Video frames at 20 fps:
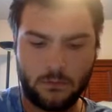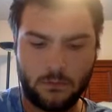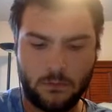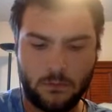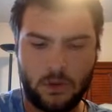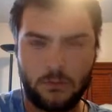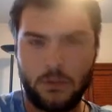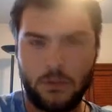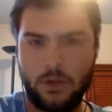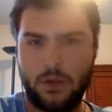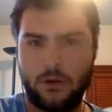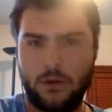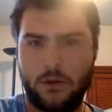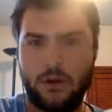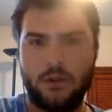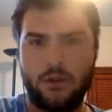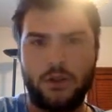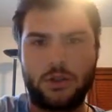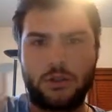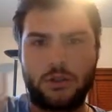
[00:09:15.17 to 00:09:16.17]
going to go
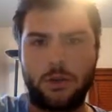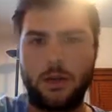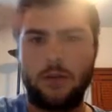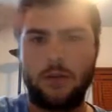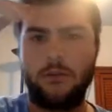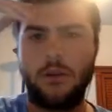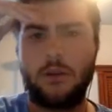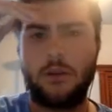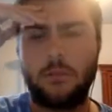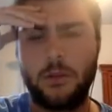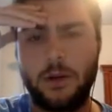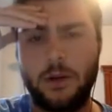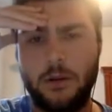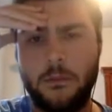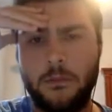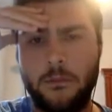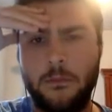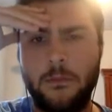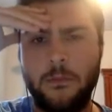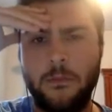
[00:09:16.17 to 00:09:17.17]
ahead and just recover up here.
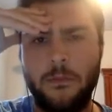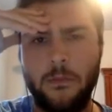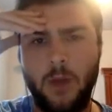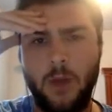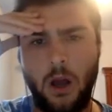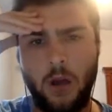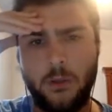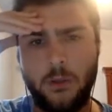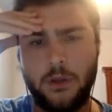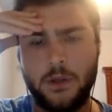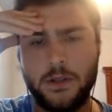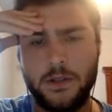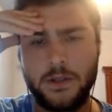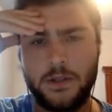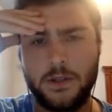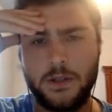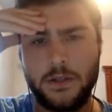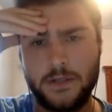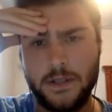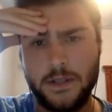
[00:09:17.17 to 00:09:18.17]
We already
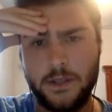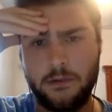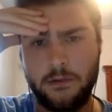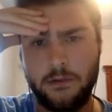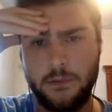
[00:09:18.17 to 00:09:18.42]
saw the Z from